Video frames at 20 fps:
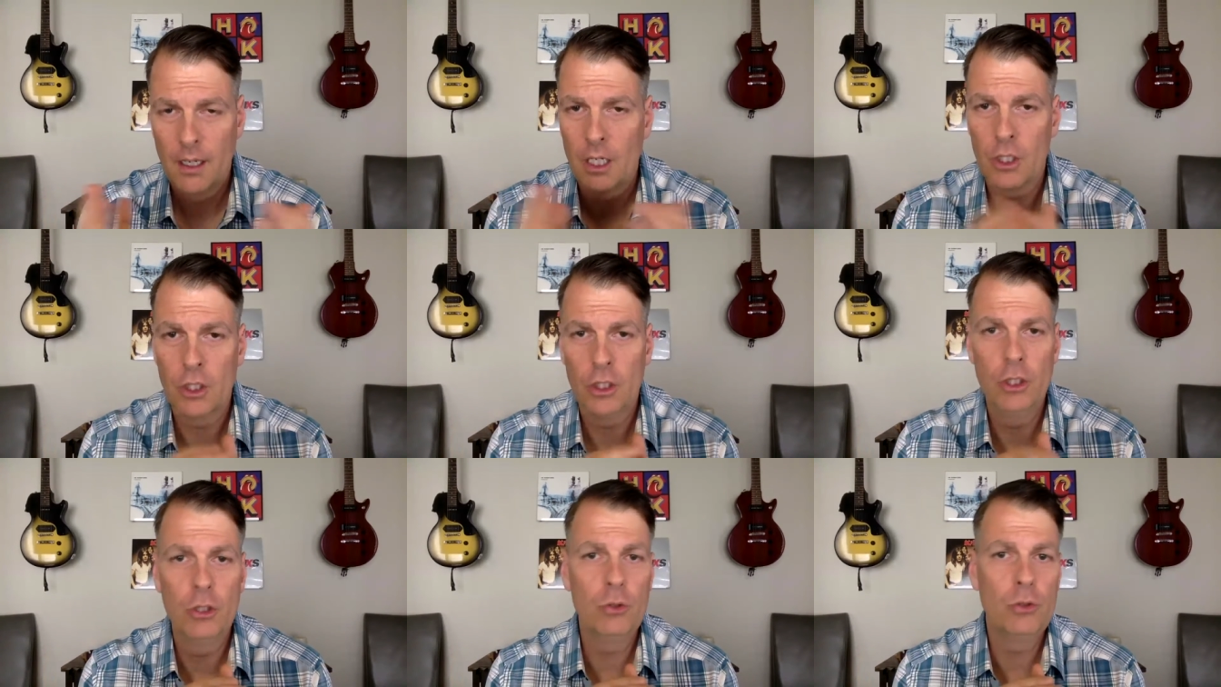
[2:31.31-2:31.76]

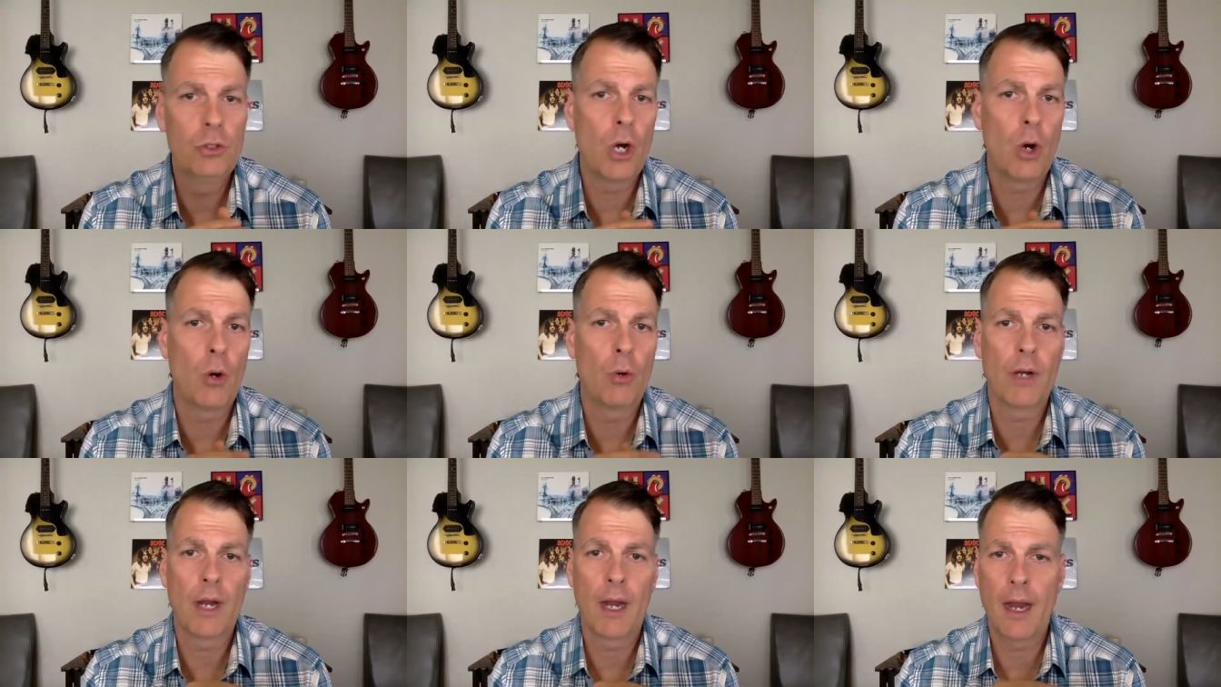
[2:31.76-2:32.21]
You
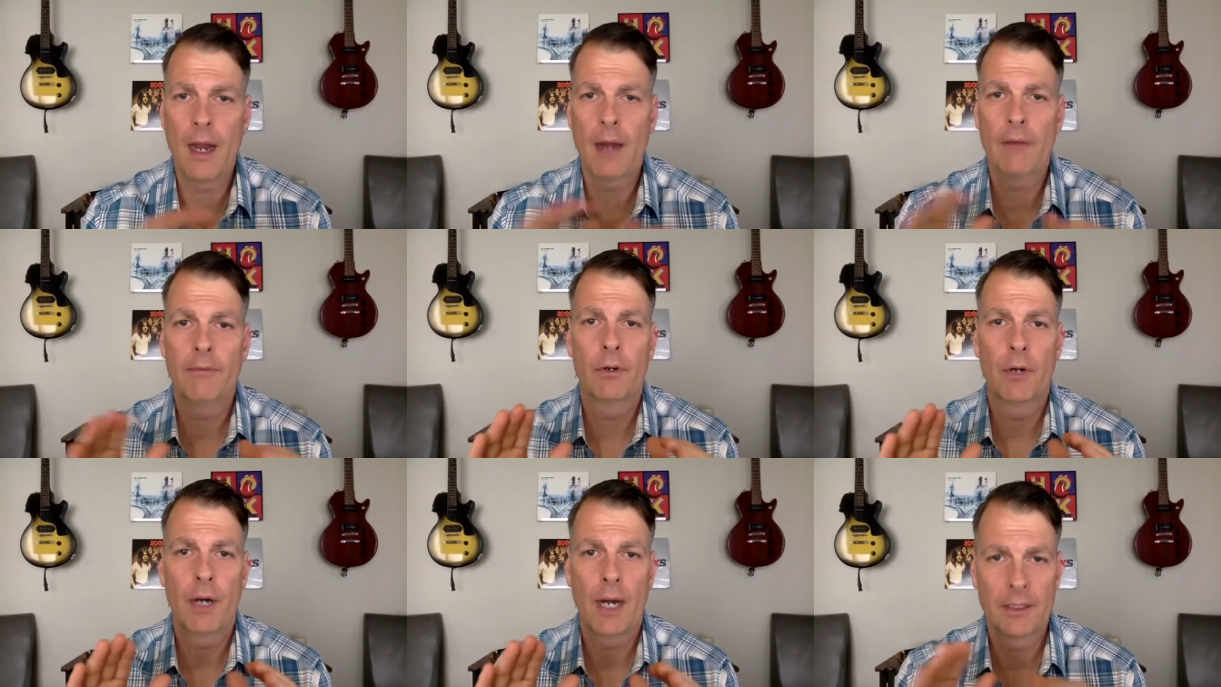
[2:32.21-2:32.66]
don't
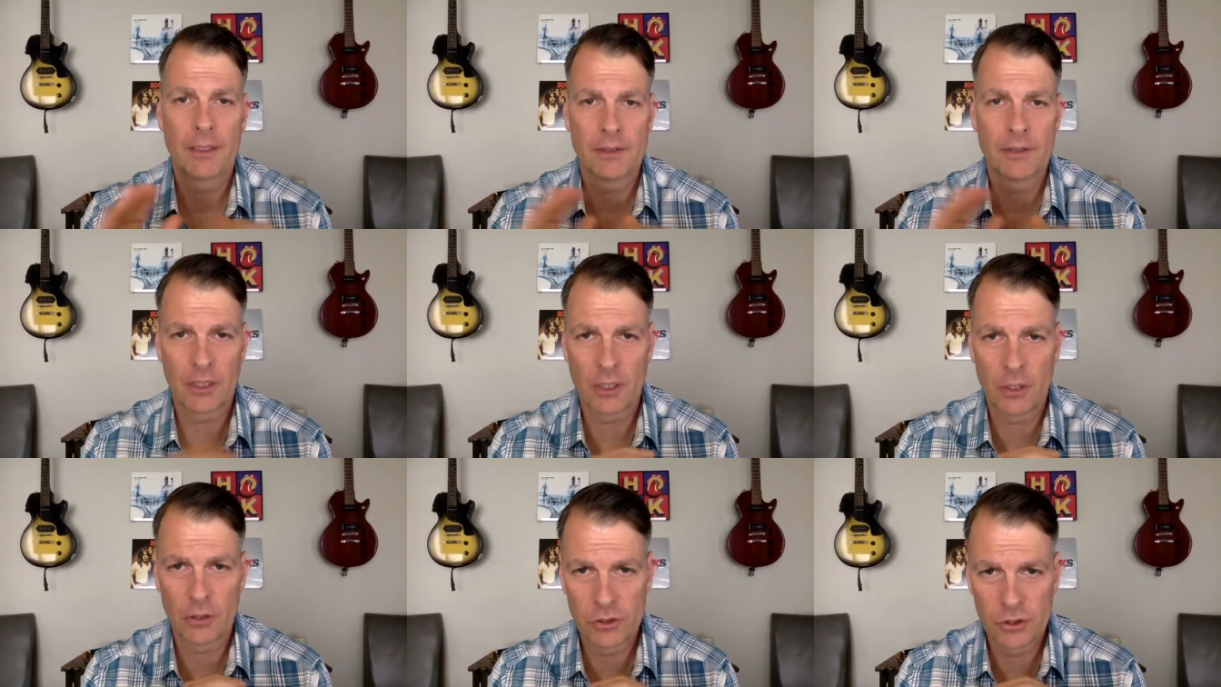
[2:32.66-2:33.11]
ever, as a
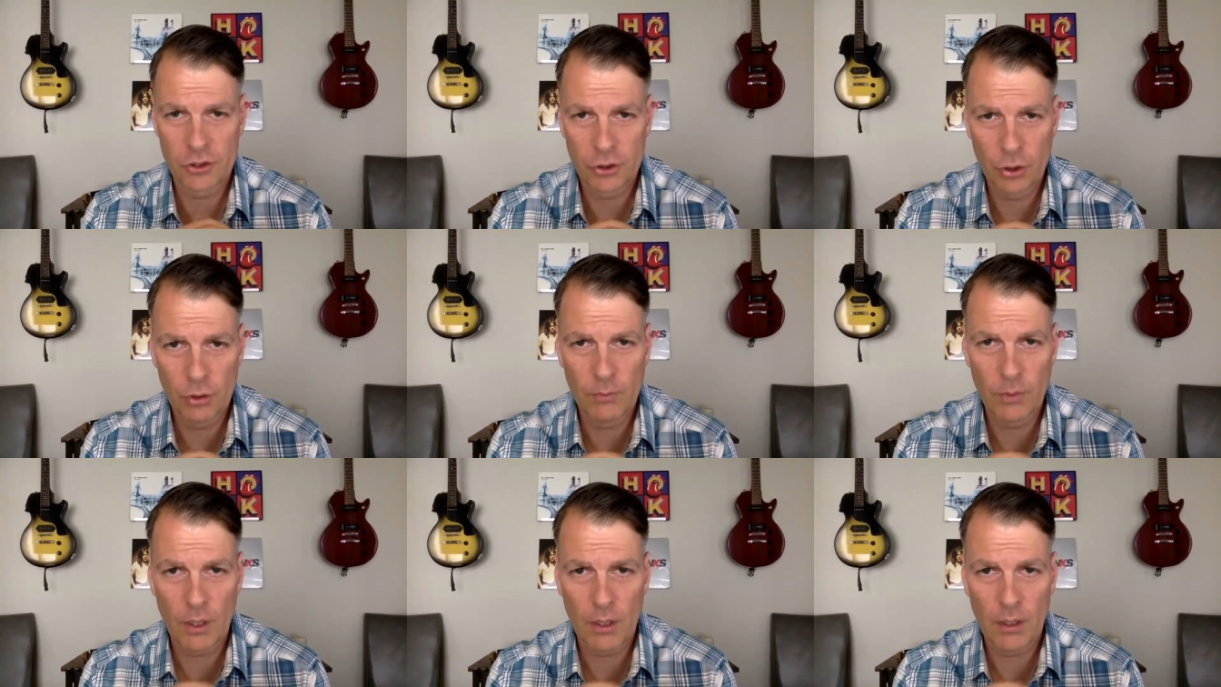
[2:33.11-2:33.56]

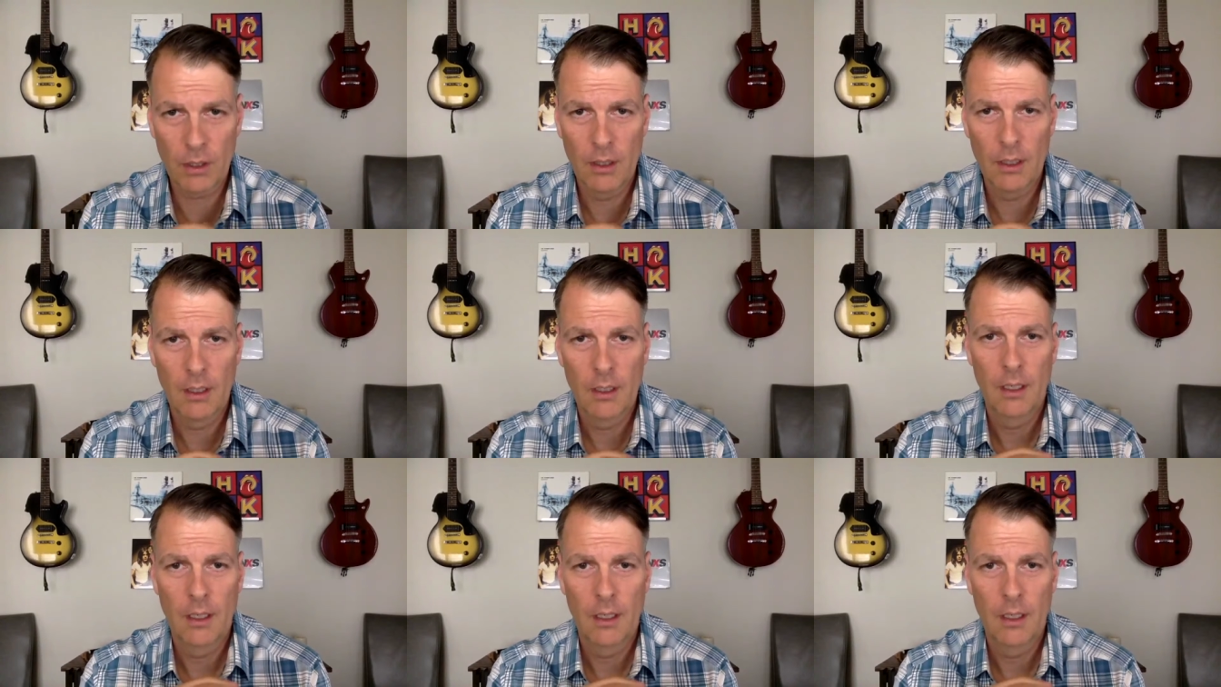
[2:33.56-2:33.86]
consumer,